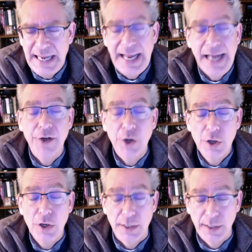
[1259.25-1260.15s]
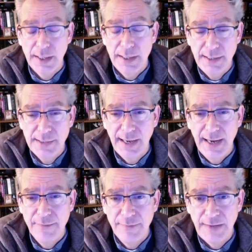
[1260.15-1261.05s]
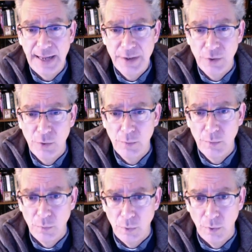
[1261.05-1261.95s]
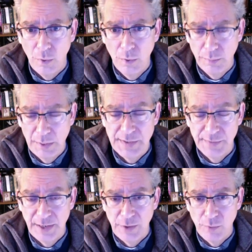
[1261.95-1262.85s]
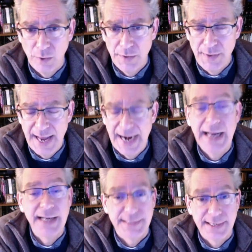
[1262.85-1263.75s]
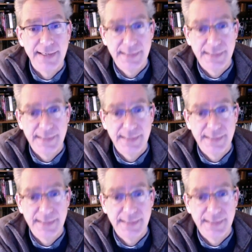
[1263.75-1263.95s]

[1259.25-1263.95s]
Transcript: and Kirk is a vital role, plays a vital role in that, as does